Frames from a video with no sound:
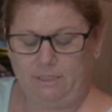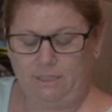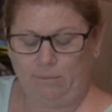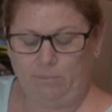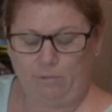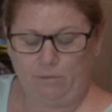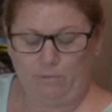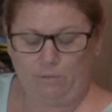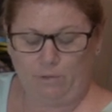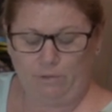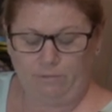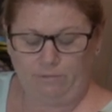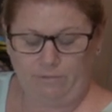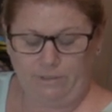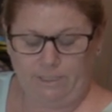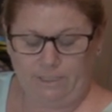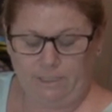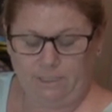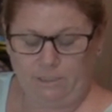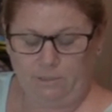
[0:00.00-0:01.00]
number 4
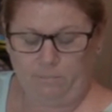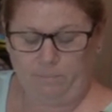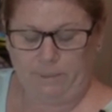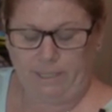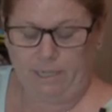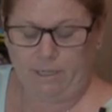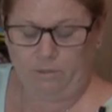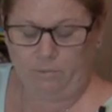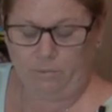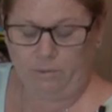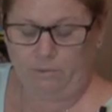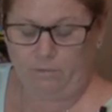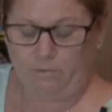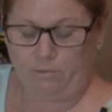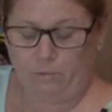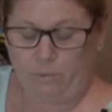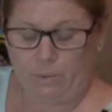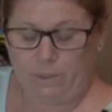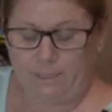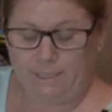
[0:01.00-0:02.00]
finish, bound with
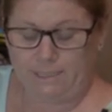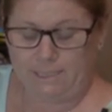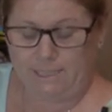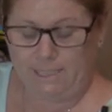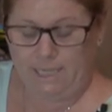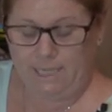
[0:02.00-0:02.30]
4